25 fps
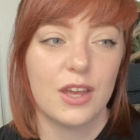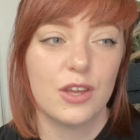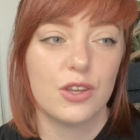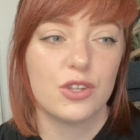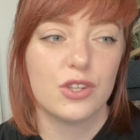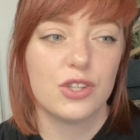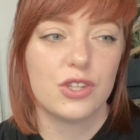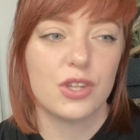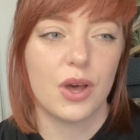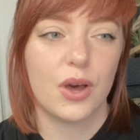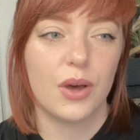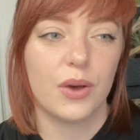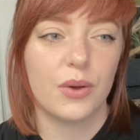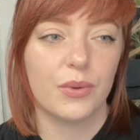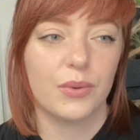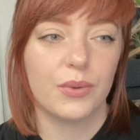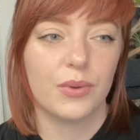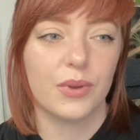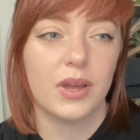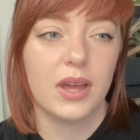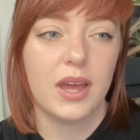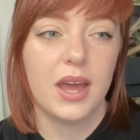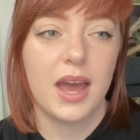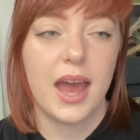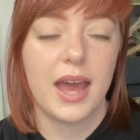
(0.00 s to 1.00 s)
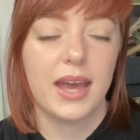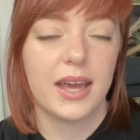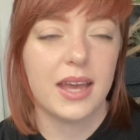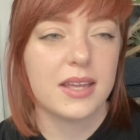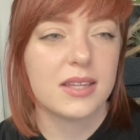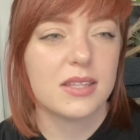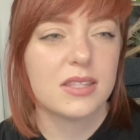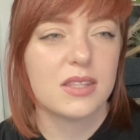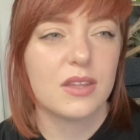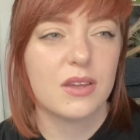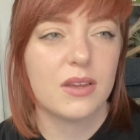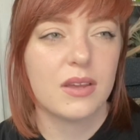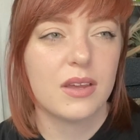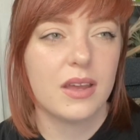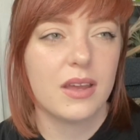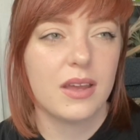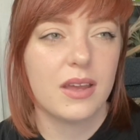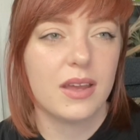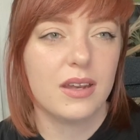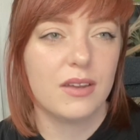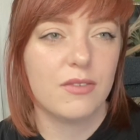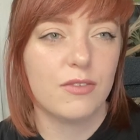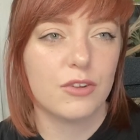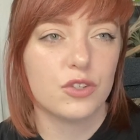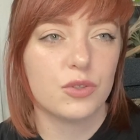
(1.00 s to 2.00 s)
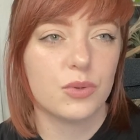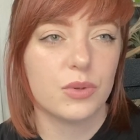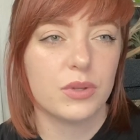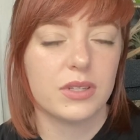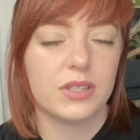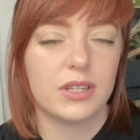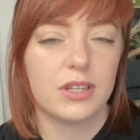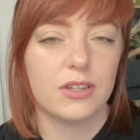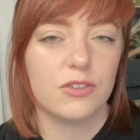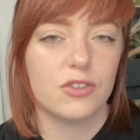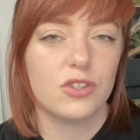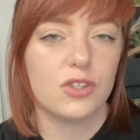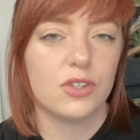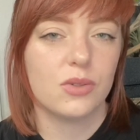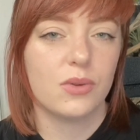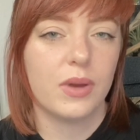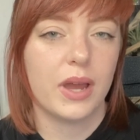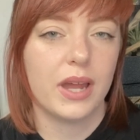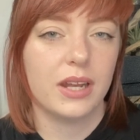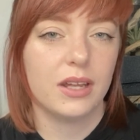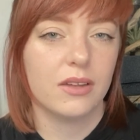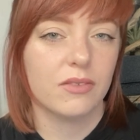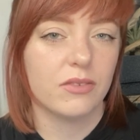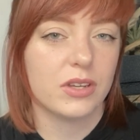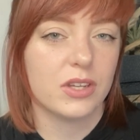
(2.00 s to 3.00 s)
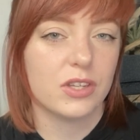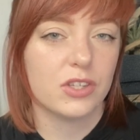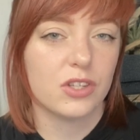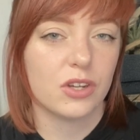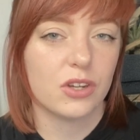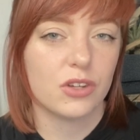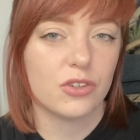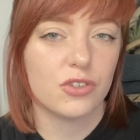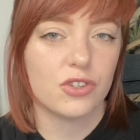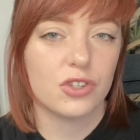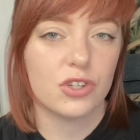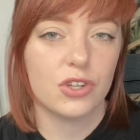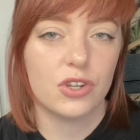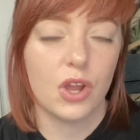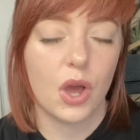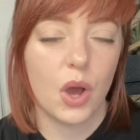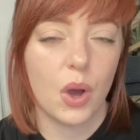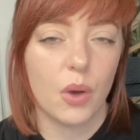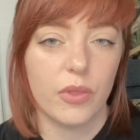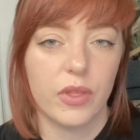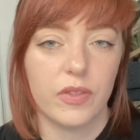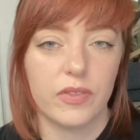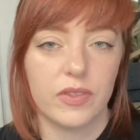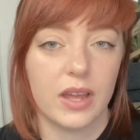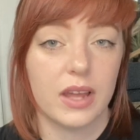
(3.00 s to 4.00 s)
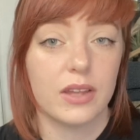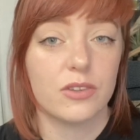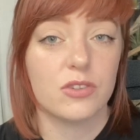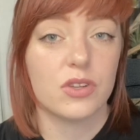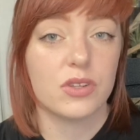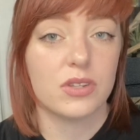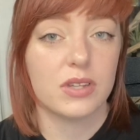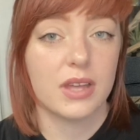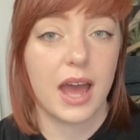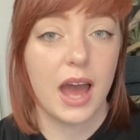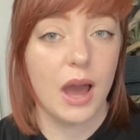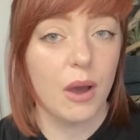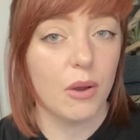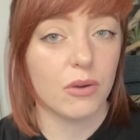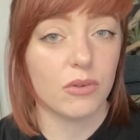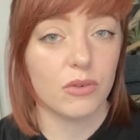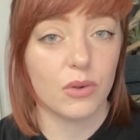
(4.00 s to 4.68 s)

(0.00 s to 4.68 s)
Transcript: So I guess the individual didn't do any research to know that that's just how it